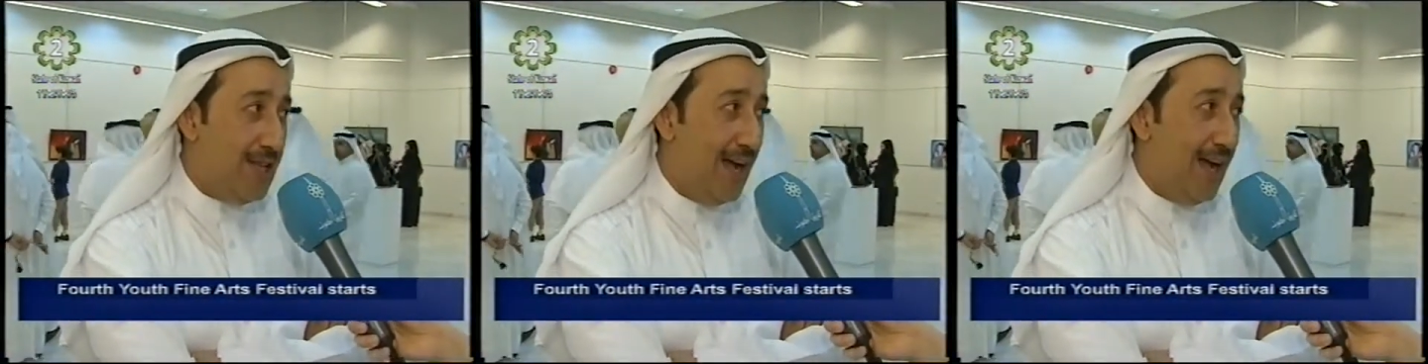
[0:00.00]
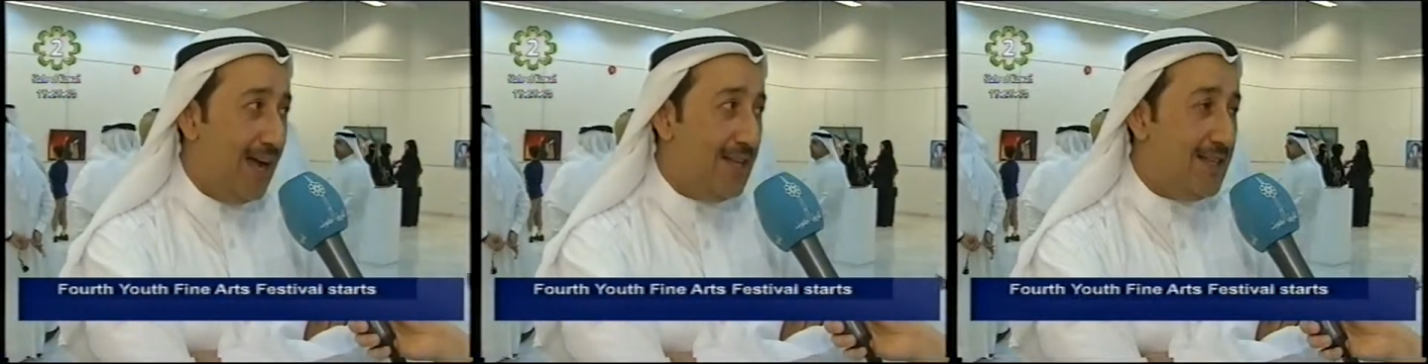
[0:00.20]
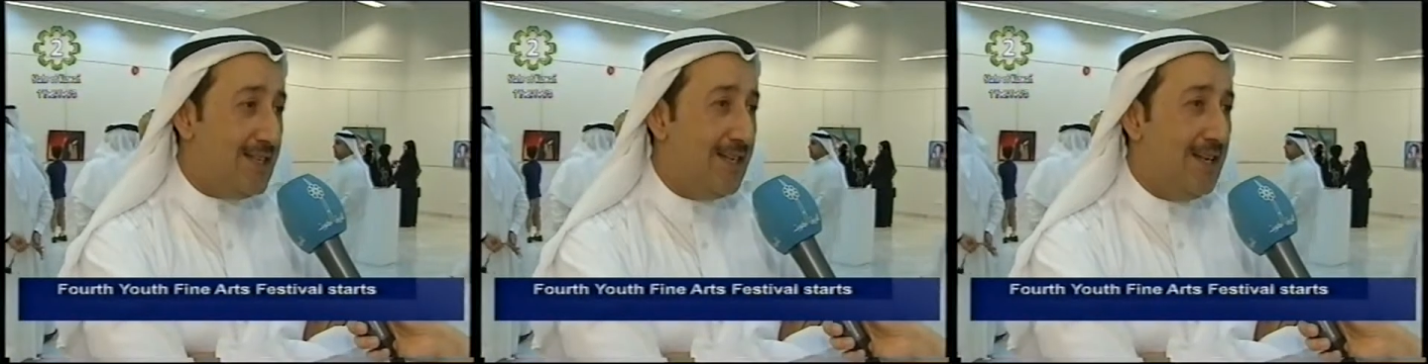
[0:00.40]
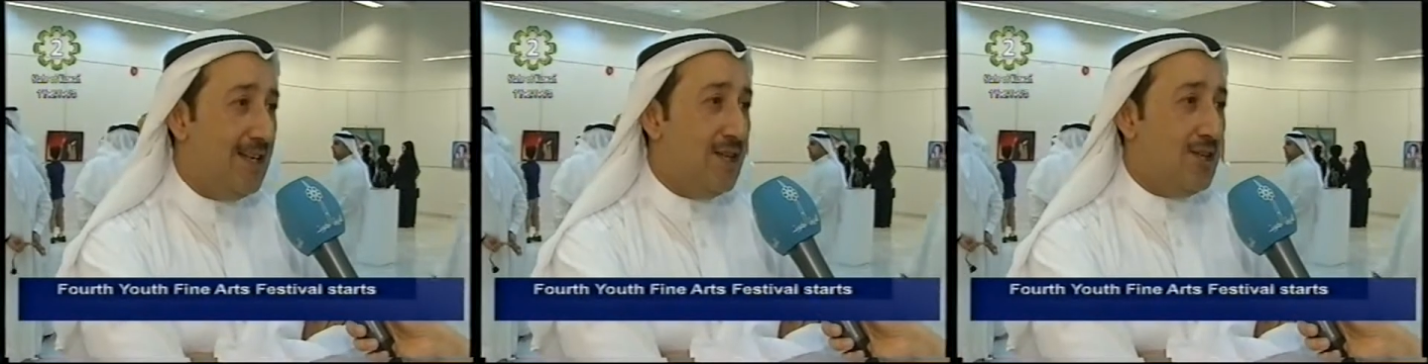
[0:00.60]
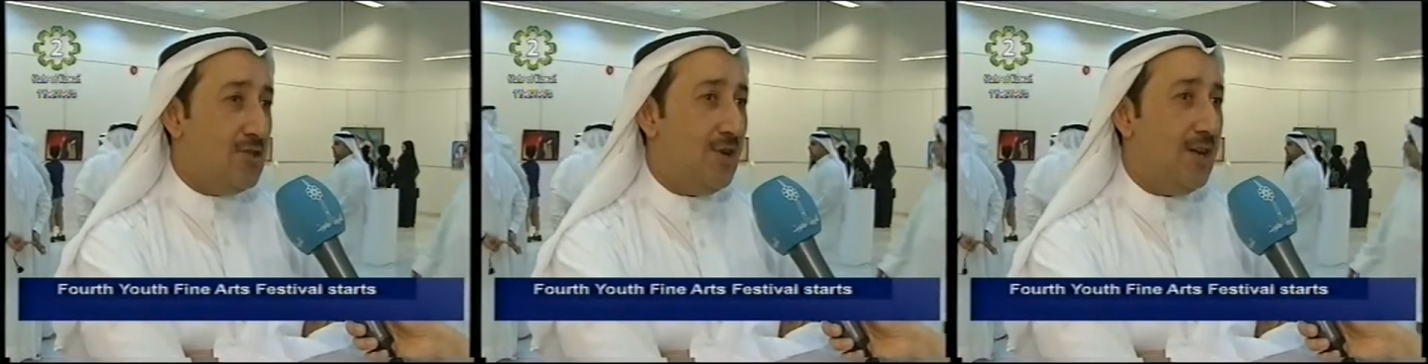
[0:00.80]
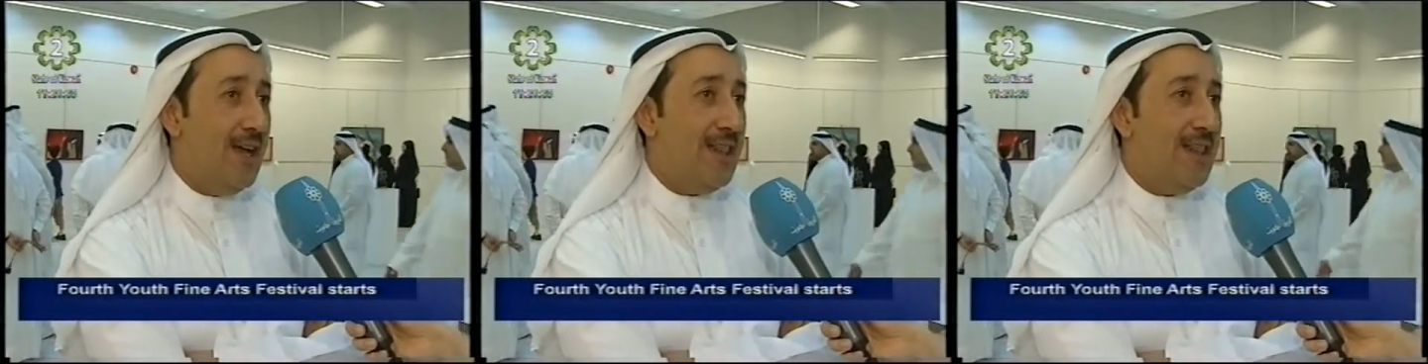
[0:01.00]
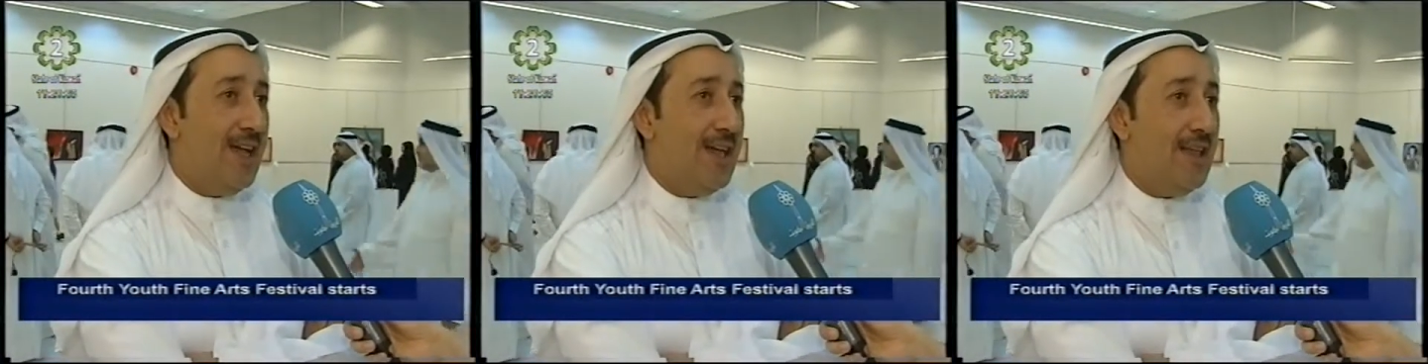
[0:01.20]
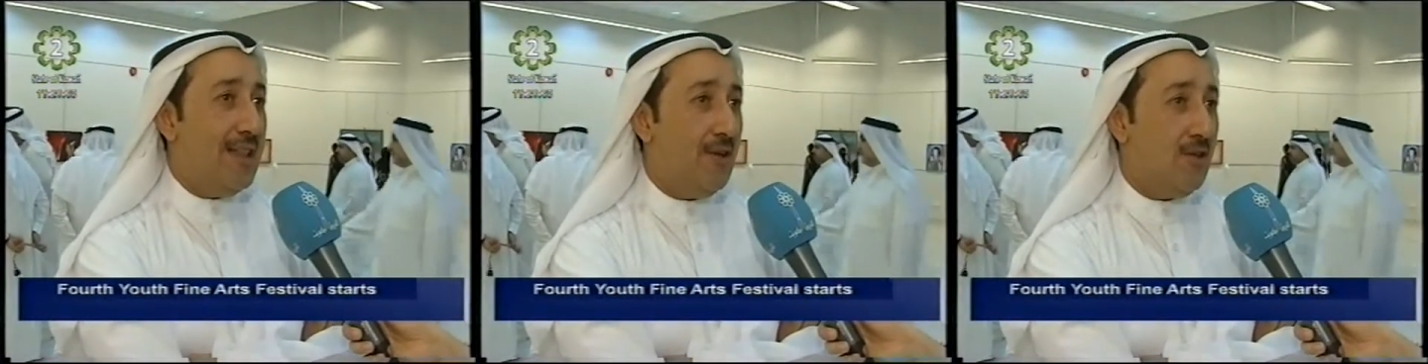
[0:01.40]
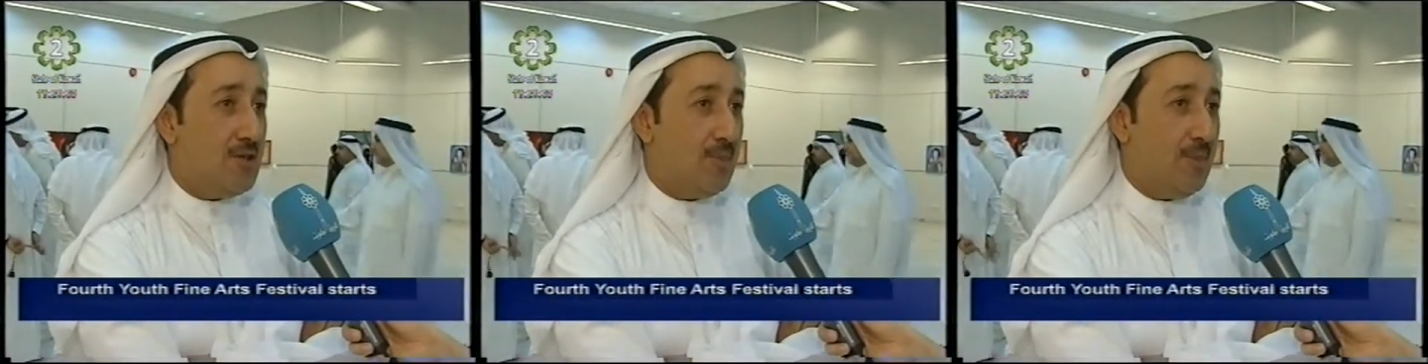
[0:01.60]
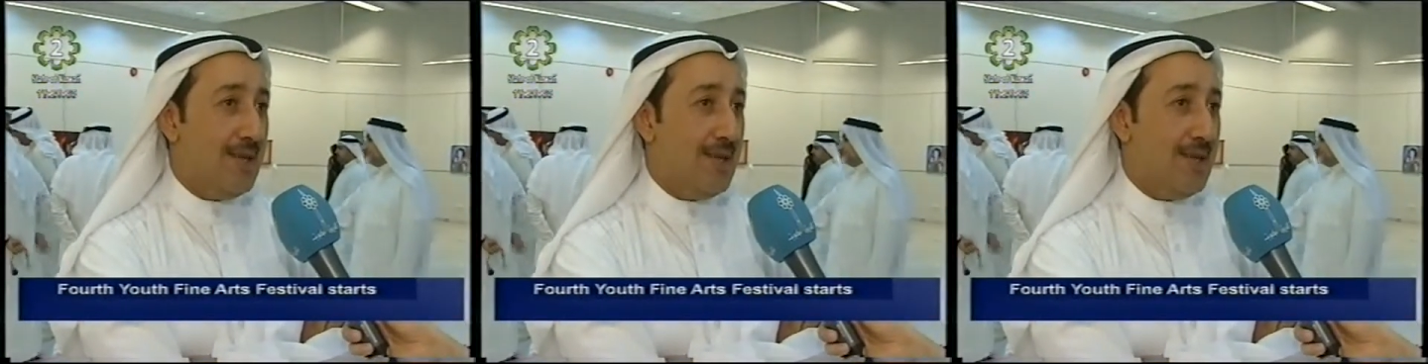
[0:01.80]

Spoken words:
night to get those